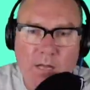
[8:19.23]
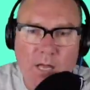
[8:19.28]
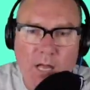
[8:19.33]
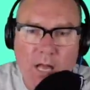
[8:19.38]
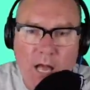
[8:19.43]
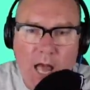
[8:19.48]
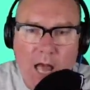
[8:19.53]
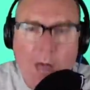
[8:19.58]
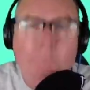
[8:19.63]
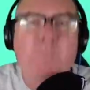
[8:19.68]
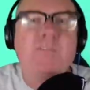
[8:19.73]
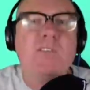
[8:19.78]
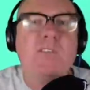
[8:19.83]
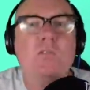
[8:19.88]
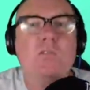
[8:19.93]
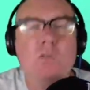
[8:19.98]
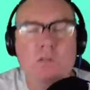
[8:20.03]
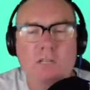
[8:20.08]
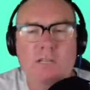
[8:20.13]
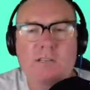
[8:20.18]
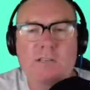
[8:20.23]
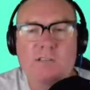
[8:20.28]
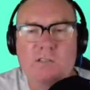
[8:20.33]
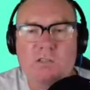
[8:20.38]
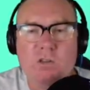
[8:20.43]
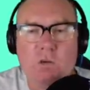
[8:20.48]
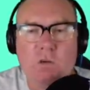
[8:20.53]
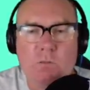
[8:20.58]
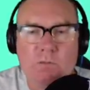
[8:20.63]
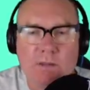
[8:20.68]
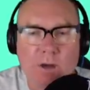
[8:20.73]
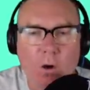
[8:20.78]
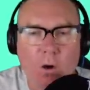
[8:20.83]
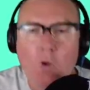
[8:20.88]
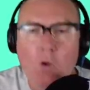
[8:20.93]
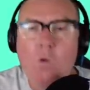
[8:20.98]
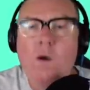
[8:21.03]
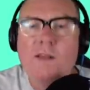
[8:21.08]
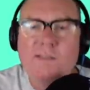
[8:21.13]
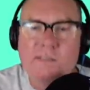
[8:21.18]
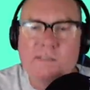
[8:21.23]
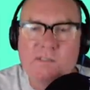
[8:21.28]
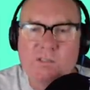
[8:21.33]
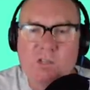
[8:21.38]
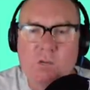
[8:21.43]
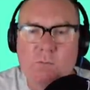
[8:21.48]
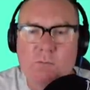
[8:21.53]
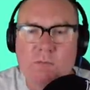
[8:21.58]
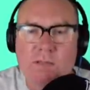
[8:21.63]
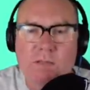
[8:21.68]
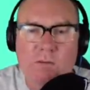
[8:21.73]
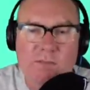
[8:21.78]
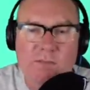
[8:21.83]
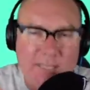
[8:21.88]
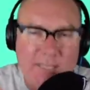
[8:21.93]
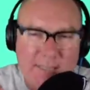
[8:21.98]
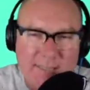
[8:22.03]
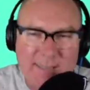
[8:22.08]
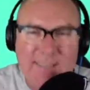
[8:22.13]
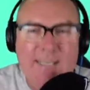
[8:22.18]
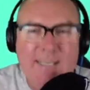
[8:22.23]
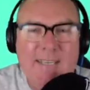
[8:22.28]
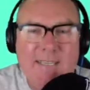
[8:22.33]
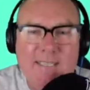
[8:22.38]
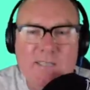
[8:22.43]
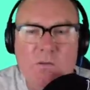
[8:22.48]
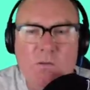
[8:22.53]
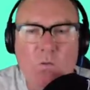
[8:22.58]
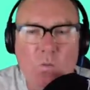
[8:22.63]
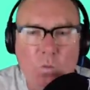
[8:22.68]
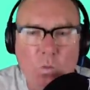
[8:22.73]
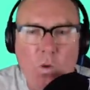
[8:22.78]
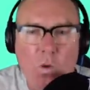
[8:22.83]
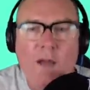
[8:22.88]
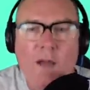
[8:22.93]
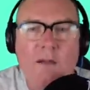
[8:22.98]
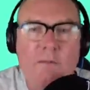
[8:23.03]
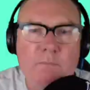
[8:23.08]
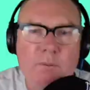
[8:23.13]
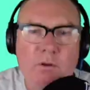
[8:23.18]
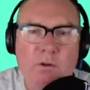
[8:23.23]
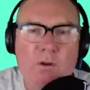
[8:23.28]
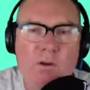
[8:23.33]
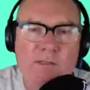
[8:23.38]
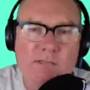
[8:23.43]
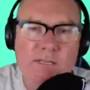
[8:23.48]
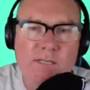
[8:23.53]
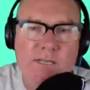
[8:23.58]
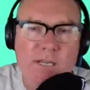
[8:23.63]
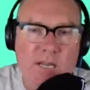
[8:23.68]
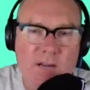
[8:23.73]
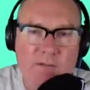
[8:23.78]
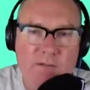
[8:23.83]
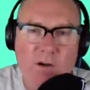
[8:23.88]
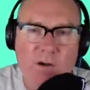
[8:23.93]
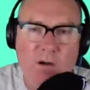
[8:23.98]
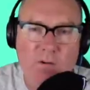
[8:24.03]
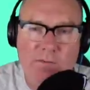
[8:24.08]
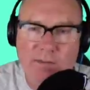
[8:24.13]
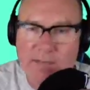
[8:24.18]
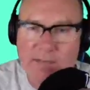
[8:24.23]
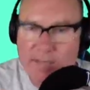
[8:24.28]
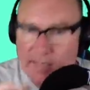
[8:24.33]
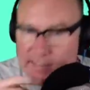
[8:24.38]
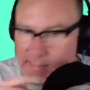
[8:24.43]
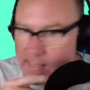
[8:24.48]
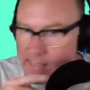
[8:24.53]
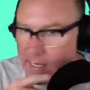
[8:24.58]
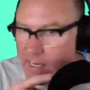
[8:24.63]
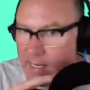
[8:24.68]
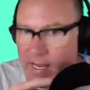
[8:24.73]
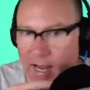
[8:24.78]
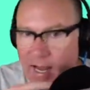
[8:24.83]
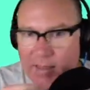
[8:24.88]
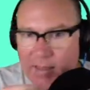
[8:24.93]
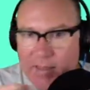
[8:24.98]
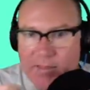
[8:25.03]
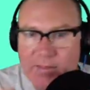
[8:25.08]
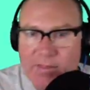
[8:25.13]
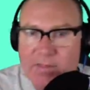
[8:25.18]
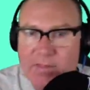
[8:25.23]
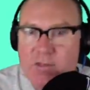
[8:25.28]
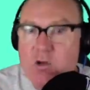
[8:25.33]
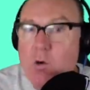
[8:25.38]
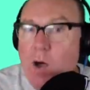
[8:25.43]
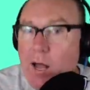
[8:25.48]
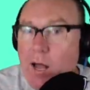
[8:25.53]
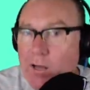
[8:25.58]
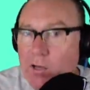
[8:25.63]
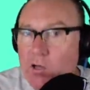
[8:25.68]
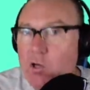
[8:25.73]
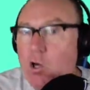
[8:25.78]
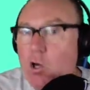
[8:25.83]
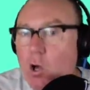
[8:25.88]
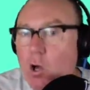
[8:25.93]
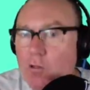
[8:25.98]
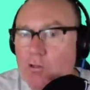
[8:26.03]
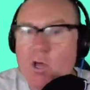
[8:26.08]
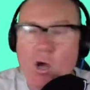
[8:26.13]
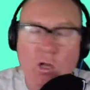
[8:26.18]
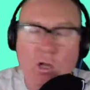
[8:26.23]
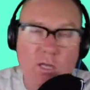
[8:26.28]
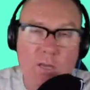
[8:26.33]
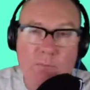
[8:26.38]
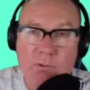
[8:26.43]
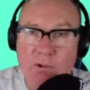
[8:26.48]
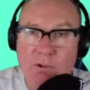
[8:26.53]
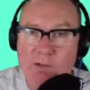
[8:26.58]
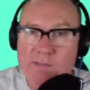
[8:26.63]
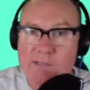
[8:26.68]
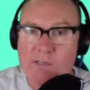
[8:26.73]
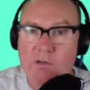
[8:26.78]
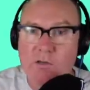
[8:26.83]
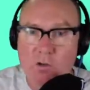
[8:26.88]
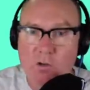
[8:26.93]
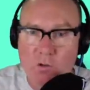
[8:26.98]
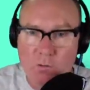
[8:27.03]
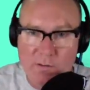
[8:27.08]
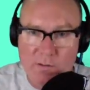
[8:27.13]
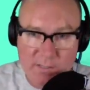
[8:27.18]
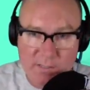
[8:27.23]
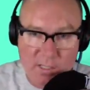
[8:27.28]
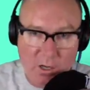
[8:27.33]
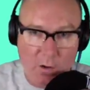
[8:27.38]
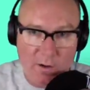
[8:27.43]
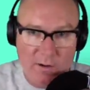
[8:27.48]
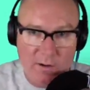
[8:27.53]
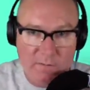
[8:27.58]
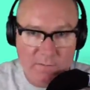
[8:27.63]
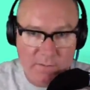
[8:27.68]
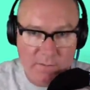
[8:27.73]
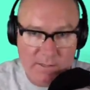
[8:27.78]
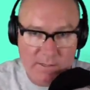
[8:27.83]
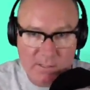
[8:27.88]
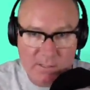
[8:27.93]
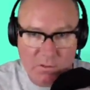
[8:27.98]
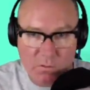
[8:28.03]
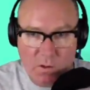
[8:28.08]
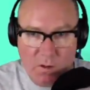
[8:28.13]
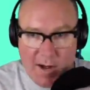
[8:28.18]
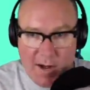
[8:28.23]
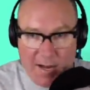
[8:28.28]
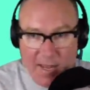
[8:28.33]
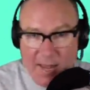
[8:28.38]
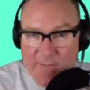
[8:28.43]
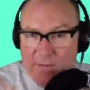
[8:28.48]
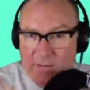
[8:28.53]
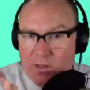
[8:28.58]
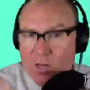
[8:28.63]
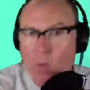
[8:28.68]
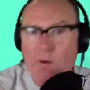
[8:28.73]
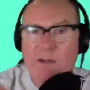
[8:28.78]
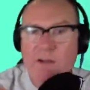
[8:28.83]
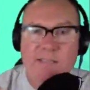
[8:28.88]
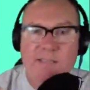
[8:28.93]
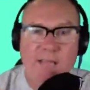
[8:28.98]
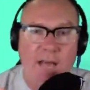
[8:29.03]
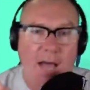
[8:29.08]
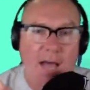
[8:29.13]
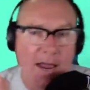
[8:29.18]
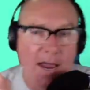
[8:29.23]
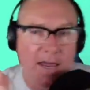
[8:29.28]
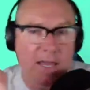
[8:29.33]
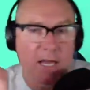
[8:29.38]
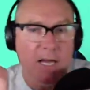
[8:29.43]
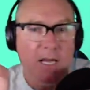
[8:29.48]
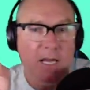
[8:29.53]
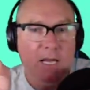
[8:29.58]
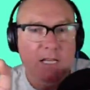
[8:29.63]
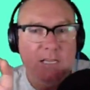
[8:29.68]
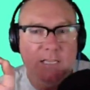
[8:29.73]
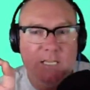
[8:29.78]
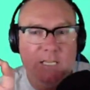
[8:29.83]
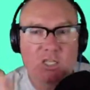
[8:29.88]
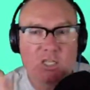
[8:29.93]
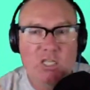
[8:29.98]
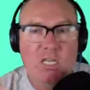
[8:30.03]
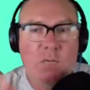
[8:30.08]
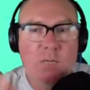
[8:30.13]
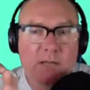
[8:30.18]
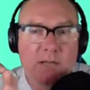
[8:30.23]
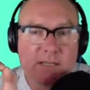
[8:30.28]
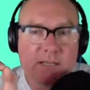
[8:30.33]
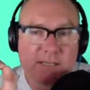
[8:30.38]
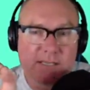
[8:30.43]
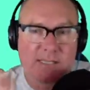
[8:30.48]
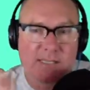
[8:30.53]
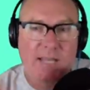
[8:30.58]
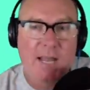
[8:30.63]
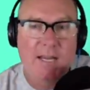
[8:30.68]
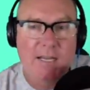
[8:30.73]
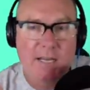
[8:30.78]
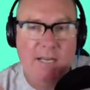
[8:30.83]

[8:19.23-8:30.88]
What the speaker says: absolutely always assume that there is at least one person involved in this, and that you are not the only person who is going for this crate, even though it is a legitimate standard